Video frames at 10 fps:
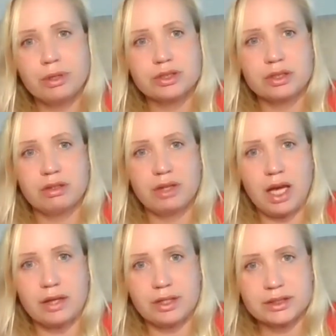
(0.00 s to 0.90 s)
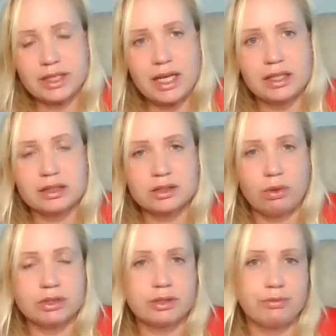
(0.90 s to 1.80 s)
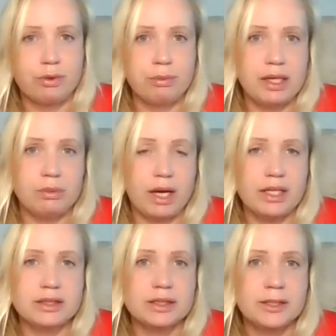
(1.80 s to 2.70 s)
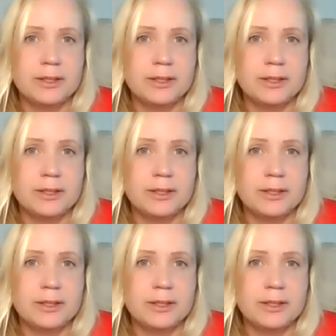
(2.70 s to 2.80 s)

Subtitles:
person on the other side, it's also for me, right?